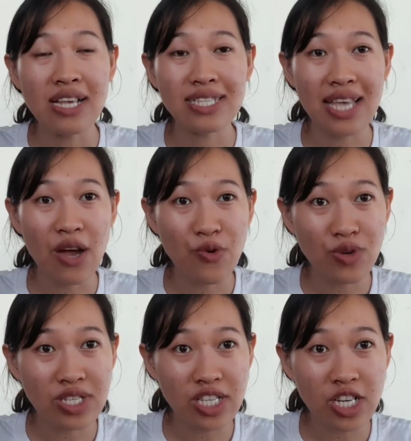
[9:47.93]
sound
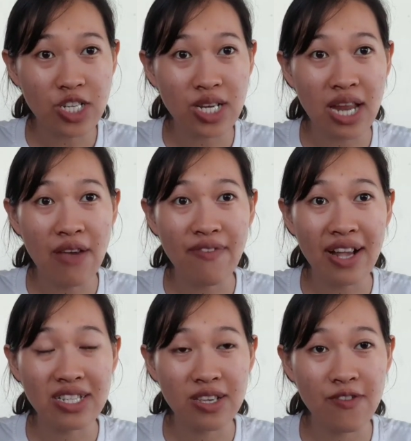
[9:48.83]
research, and
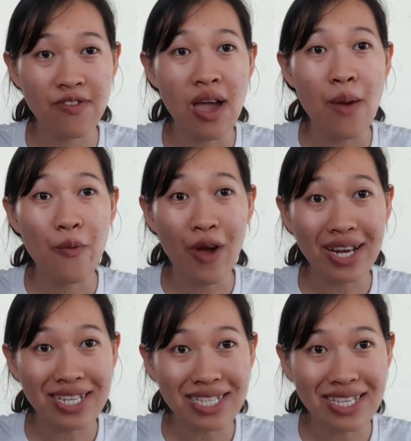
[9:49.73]
effective
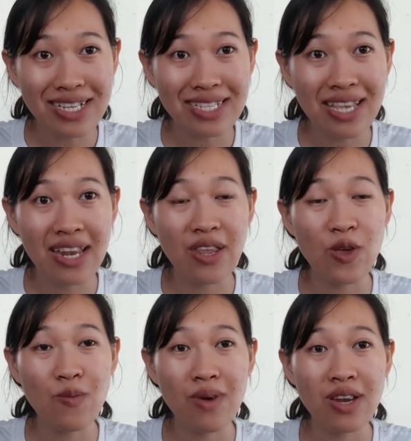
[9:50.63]
practices and
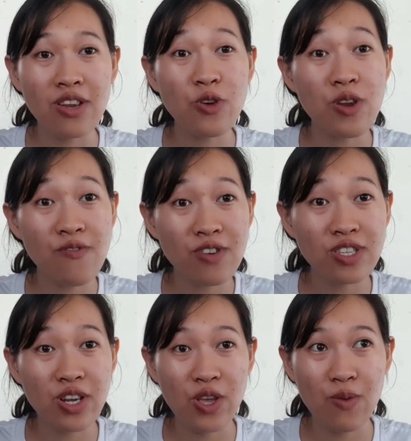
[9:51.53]

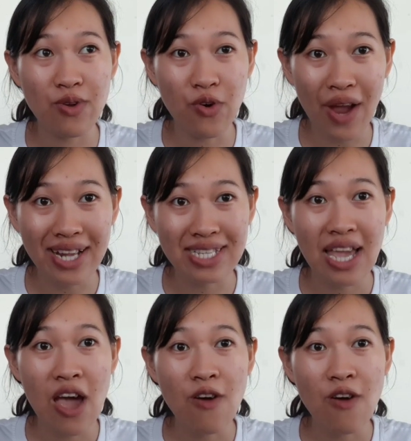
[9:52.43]
universal human rights